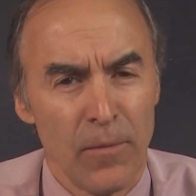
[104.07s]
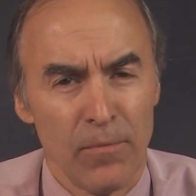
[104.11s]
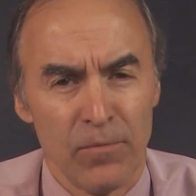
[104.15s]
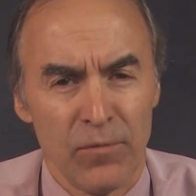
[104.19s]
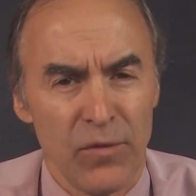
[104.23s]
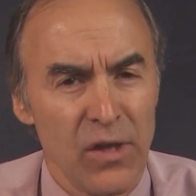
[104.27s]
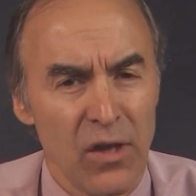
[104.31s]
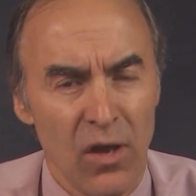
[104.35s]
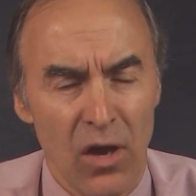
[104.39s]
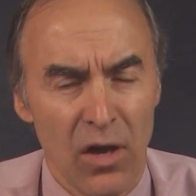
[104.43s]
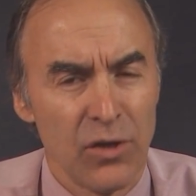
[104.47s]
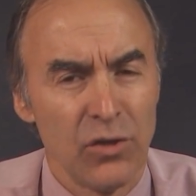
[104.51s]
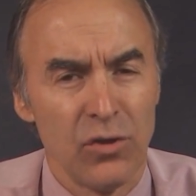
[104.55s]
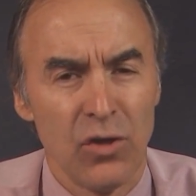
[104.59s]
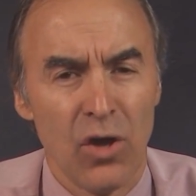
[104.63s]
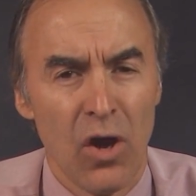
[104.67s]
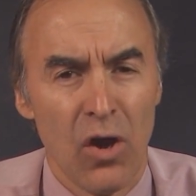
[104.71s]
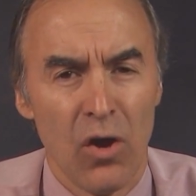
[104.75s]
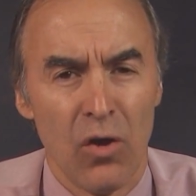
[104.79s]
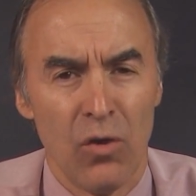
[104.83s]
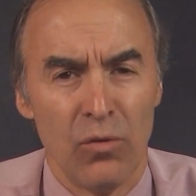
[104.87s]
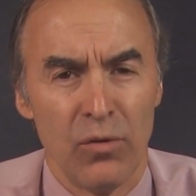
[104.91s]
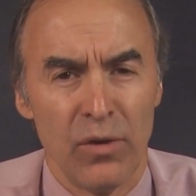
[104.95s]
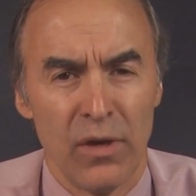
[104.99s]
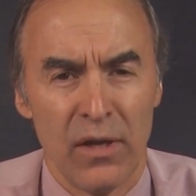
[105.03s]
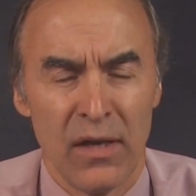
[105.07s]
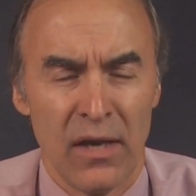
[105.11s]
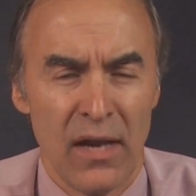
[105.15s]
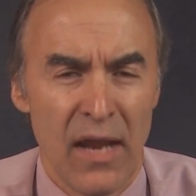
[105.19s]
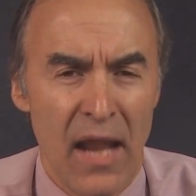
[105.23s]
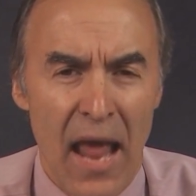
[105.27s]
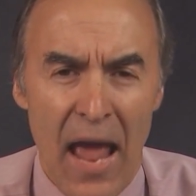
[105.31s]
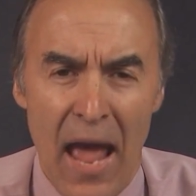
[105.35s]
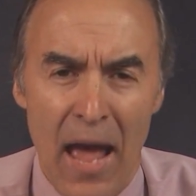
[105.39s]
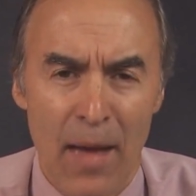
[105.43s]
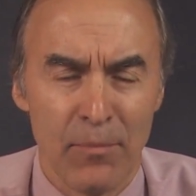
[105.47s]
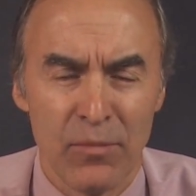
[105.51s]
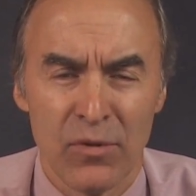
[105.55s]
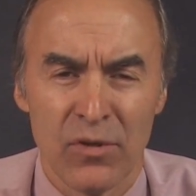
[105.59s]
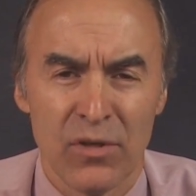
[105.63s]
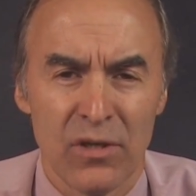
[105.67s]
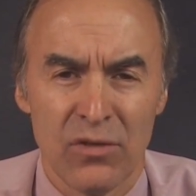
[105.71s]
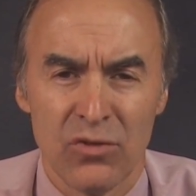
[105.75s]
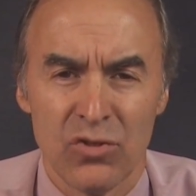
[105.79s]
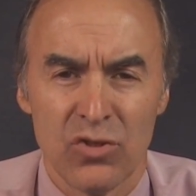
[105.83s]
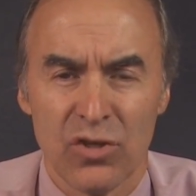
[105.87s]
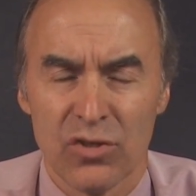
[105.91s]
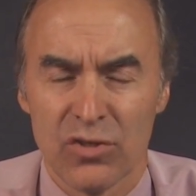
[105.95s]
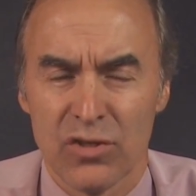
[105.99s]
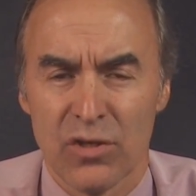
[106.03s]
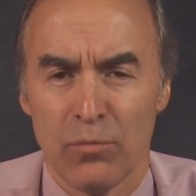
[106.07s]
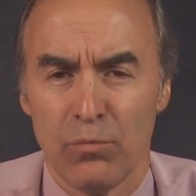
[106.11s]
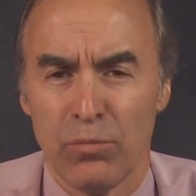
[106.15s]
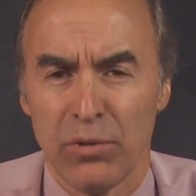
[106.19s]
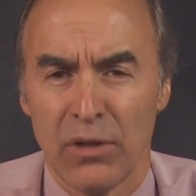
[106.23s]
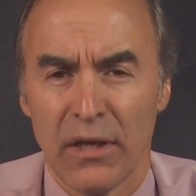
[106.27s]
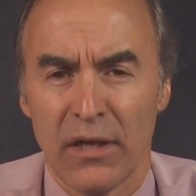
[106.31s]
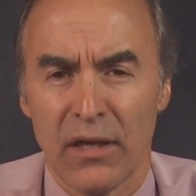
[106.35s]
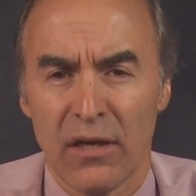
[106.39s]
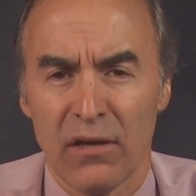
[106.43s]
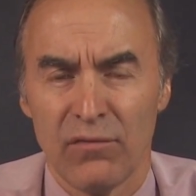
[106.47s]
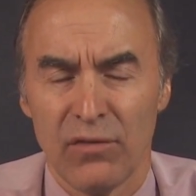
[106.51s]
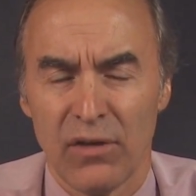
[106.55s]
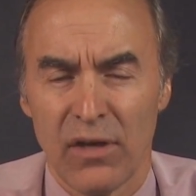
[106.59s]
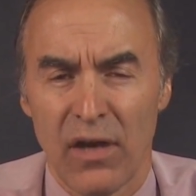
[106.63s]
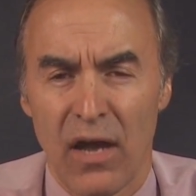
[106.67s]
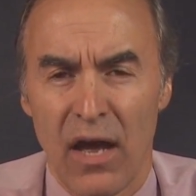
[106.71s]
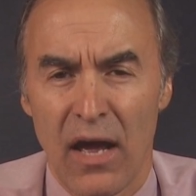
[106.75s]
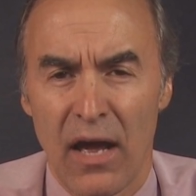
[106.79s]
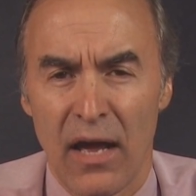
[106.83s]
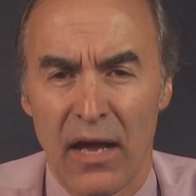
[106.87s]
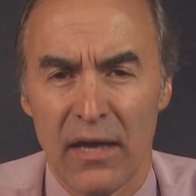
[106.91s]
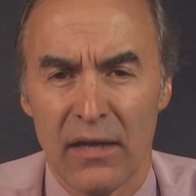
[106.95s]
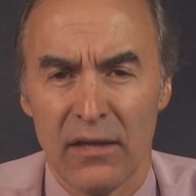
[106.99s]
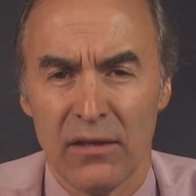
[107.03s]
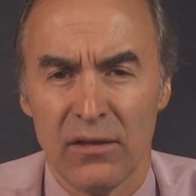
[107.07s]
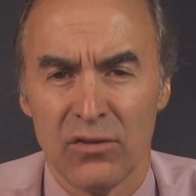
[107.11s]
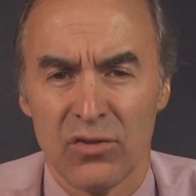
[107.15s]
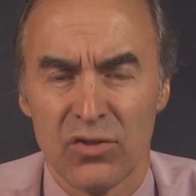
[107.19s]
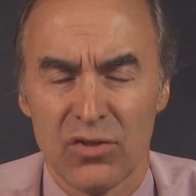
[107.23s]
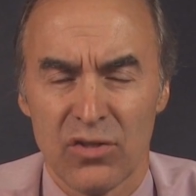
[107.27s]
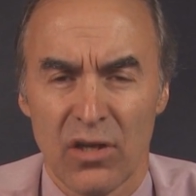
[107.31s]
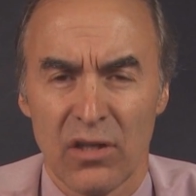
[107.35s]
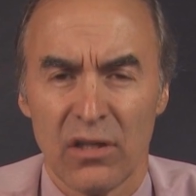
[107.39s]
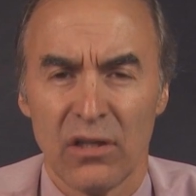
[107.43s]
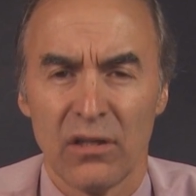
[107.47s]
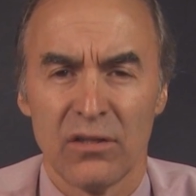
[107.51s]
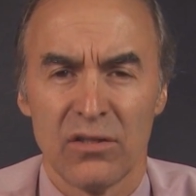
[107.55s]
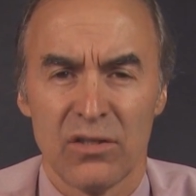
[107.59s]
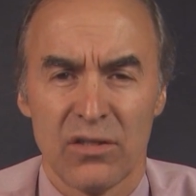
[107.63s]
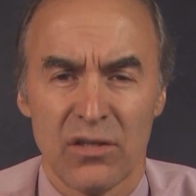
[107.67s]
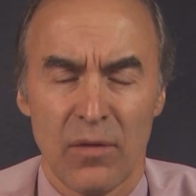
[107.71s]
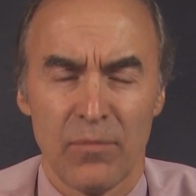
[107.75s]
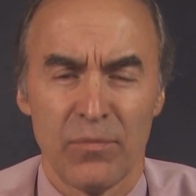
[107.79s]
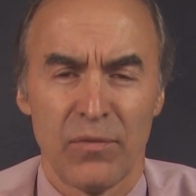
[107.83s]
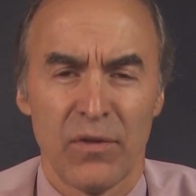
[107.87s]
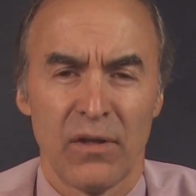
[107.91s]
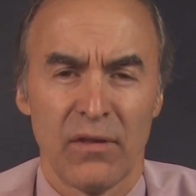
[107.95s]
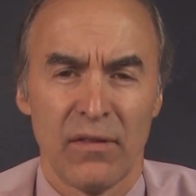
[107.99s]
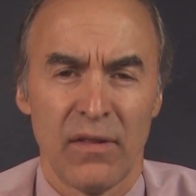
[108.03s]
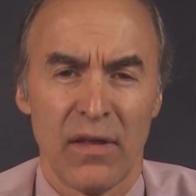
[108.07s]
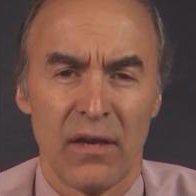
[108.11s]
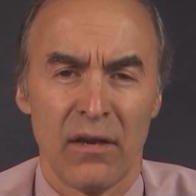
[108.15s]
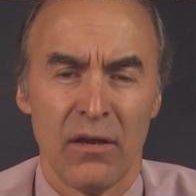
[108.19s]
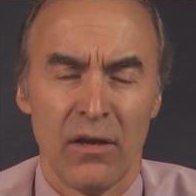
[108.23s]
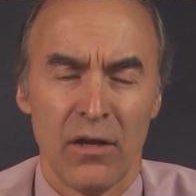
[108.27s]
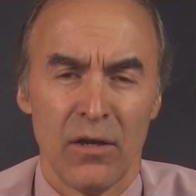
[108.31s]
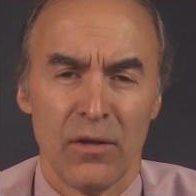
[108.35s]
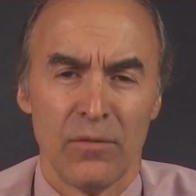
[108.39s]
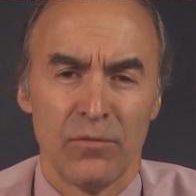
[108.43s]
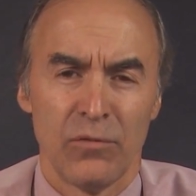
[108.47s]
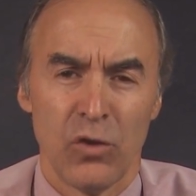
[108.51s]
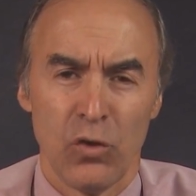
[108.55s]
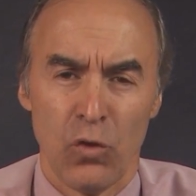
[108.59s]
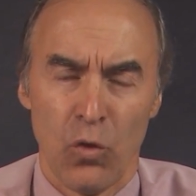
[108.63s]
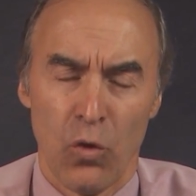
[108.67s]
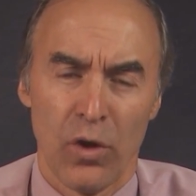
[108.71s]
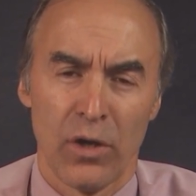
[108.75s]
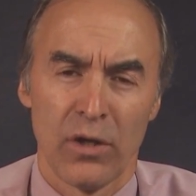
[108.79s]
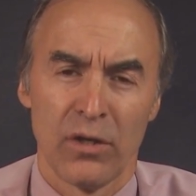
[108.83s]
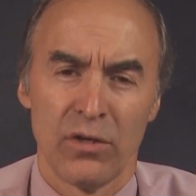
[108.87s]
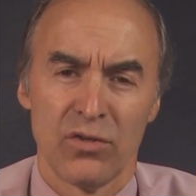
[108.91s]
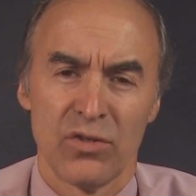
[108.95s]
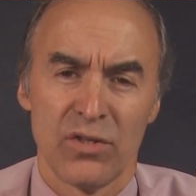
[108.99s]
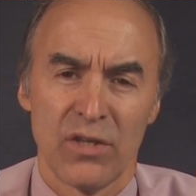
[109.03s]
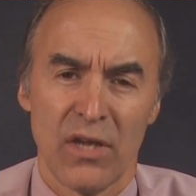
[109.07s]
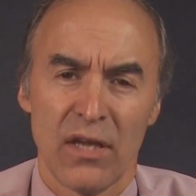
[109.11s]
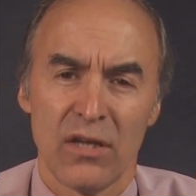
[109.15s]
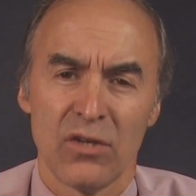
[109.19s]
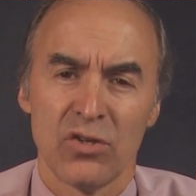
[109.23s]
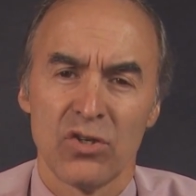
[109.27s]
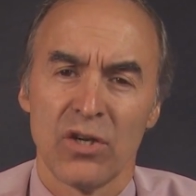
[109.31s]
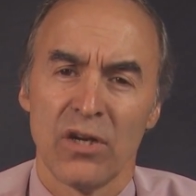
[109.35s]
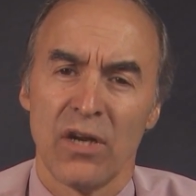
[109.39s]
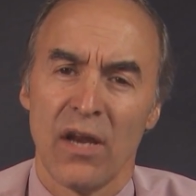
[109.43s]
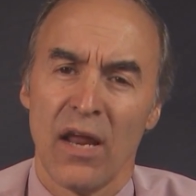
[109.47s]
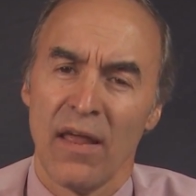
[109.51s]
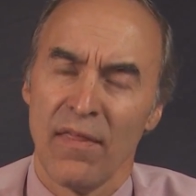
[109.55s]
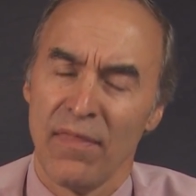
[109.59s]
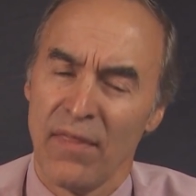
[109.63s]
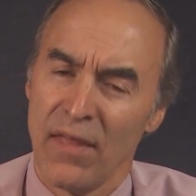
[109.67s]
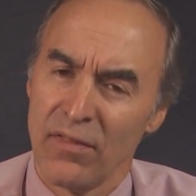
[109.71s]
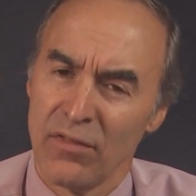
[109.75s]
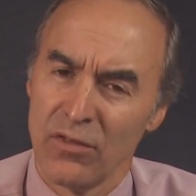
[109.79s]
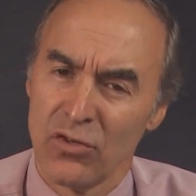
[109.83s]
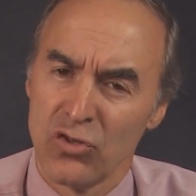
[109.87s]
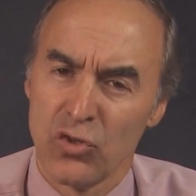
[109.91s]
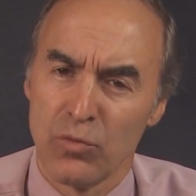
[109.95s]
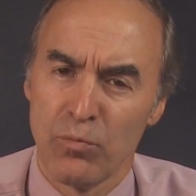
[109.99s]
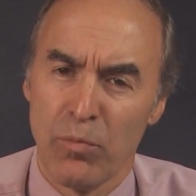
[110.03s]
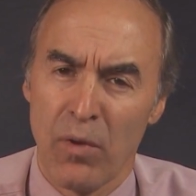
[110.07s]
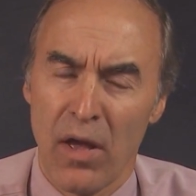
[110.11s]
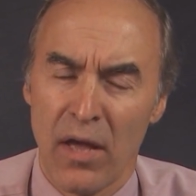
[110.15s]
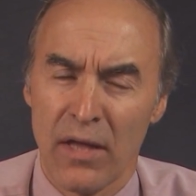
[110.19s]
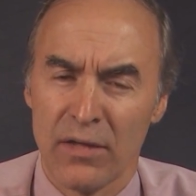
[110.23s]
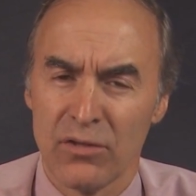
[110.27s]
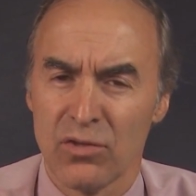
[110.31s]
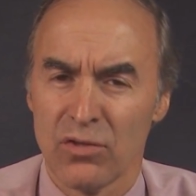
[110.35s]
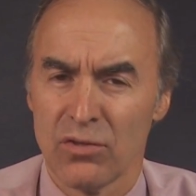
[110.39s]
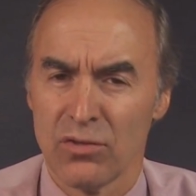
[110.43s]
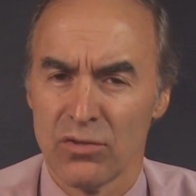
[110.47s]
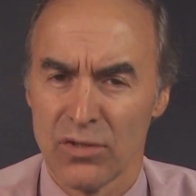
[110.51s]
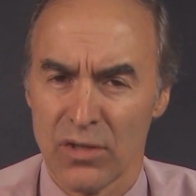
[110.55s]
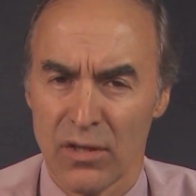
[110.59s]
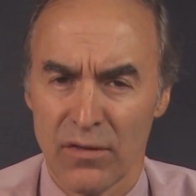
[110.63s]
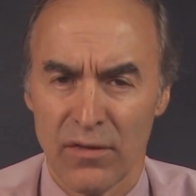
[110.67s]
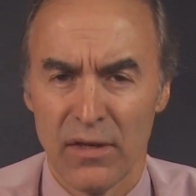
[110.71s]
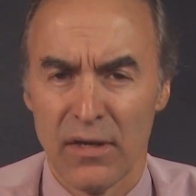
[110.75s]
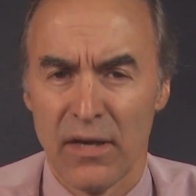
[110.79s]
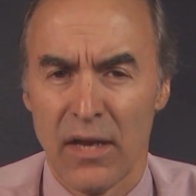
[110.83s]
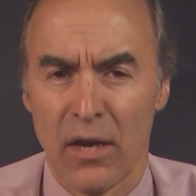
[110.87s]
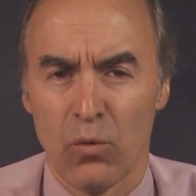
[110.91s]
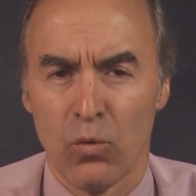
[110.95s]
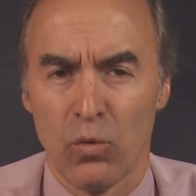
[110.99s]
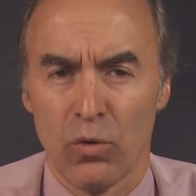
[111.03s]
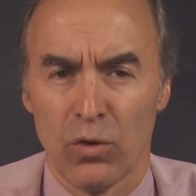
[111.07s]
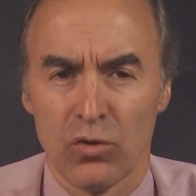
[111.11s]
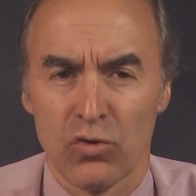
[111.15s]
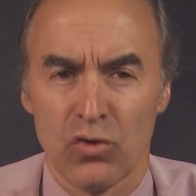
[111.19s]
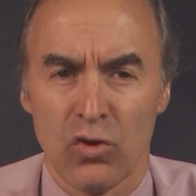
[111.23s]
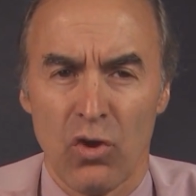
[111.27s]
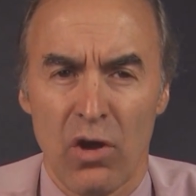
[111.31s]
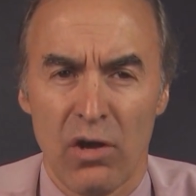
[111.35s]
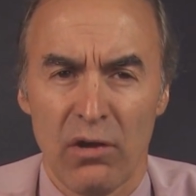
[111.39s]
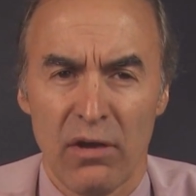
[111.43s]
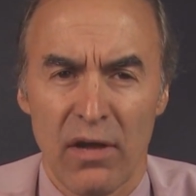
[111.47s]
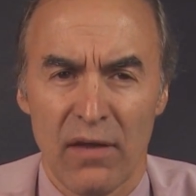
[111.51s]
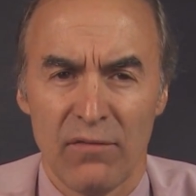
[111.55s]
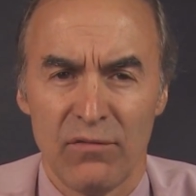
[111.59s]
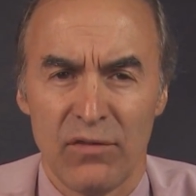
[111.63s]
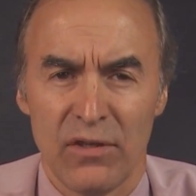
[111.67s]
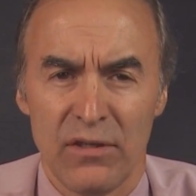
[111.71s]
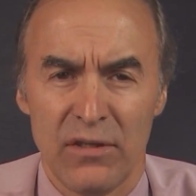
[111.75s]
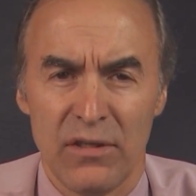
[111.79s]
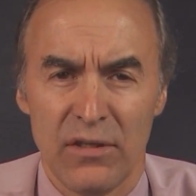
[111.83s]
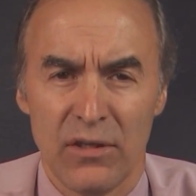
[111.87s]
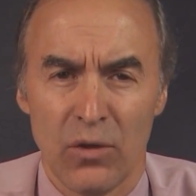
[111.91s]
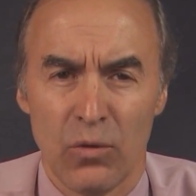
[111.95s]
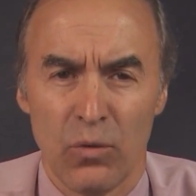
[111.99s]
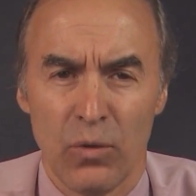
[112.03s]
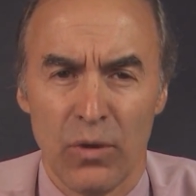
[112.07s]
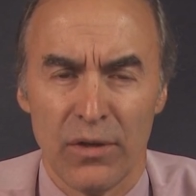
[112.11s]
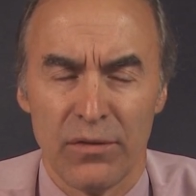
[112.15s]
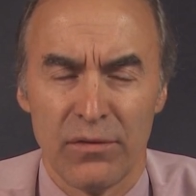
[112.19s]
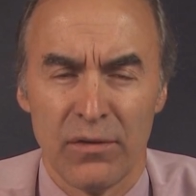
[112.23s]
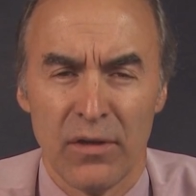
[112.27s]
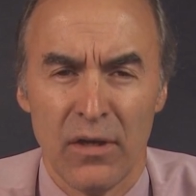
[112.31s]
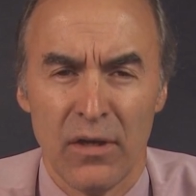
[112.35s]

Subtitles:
the unknown, and it happened in just a blink of an eye, is suddenly something that the organization and then the sponsors and the networks all have to deal with.